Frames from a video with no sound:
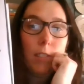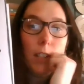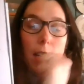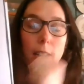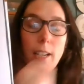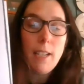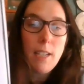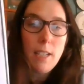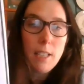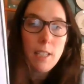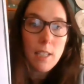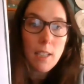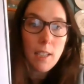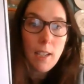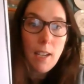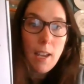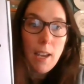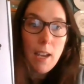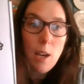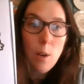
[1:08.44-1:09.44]
Right, it's
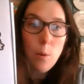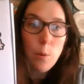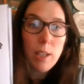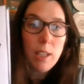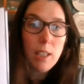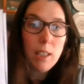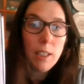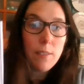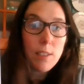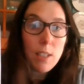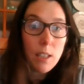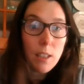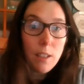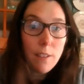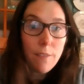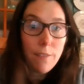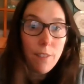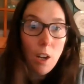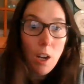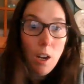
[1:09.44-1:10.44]
a cow. He lives on
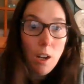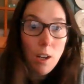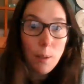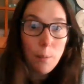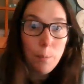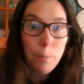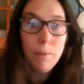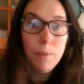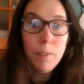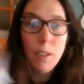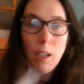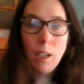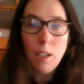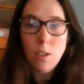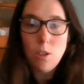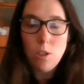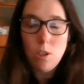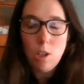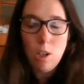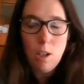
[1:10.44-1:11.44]
the farm.
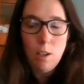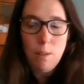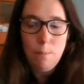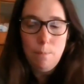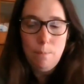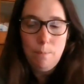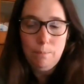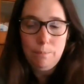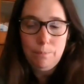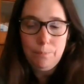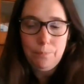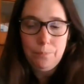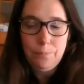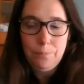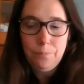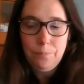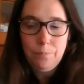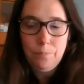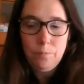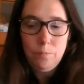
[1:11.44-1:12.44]
Nice job.
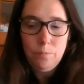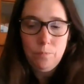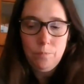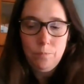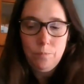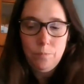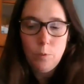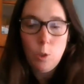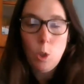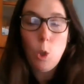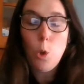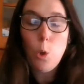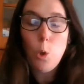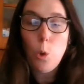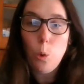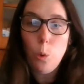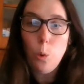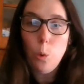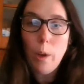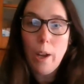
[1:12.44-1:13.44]

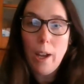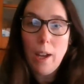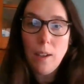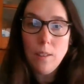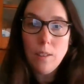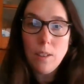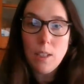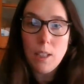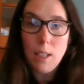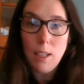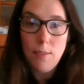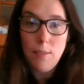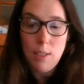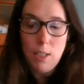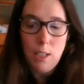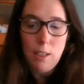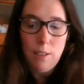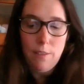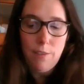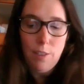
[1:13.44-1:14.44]
Who else
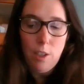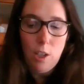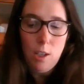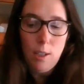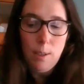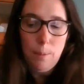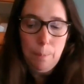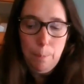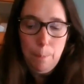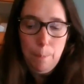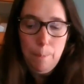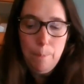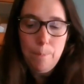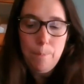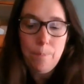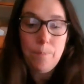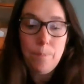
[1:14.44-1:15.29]
lives on the farm?